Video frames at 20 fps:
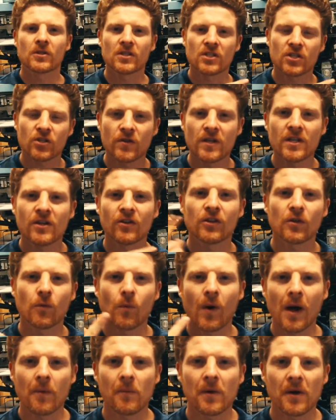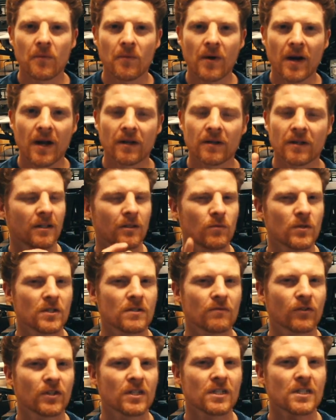screen on the right way around. The
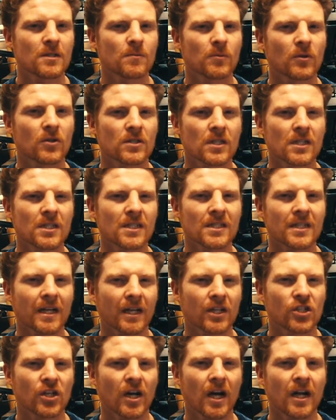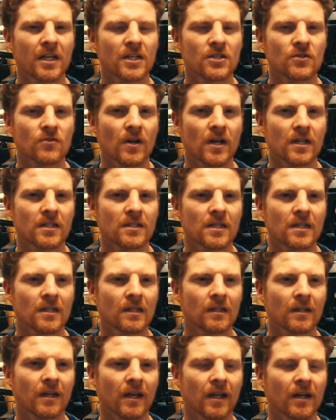reason for this is because this is like a Chinese
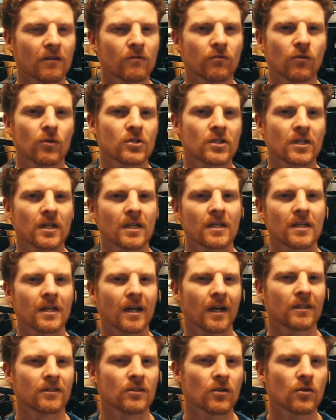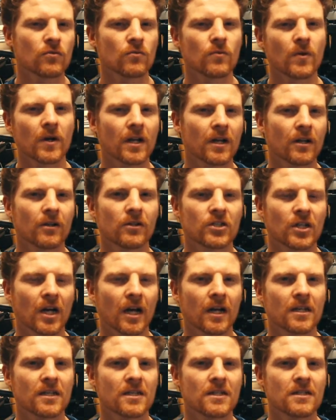writing, and unfortunately I don't really know
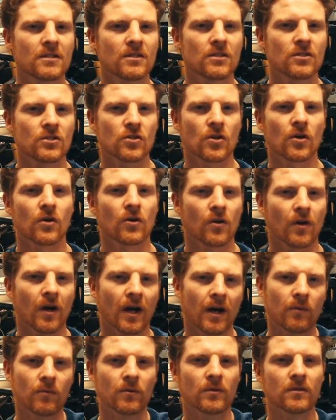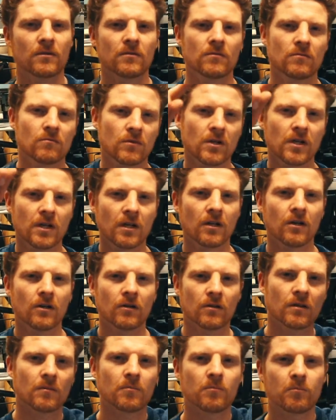Chinese, so I wouldn't really know
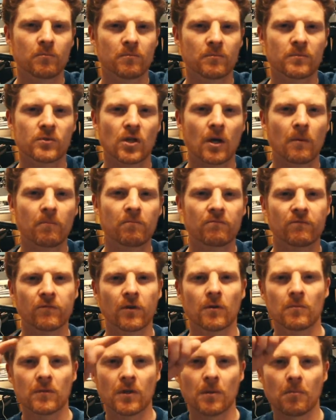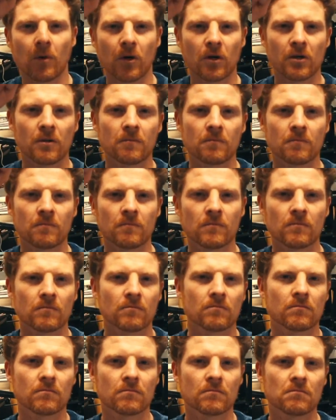the top from the bottom.
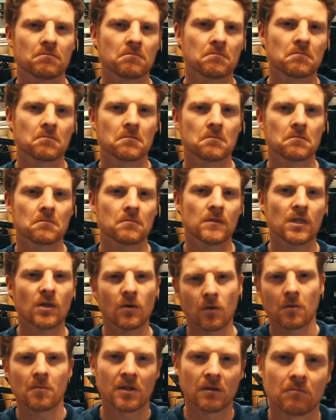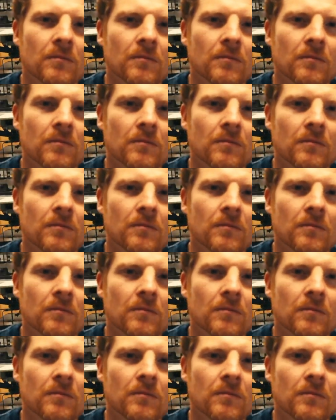I don't know.